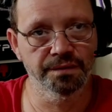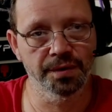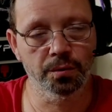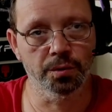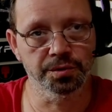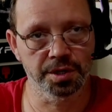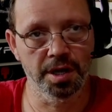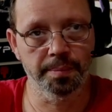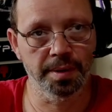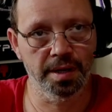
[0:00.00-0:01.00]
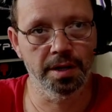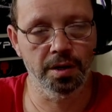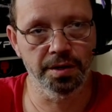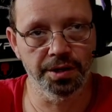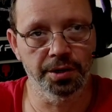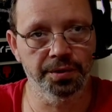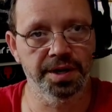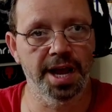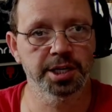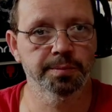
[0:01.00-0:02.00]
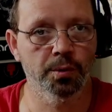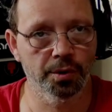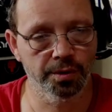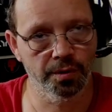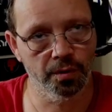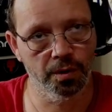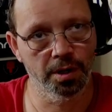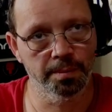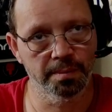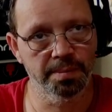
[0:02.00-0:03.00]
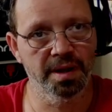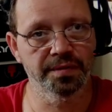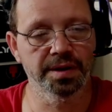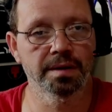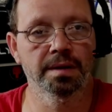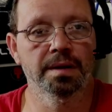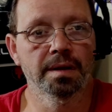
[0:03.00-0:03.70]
your vocals up near the dashboard or up above it.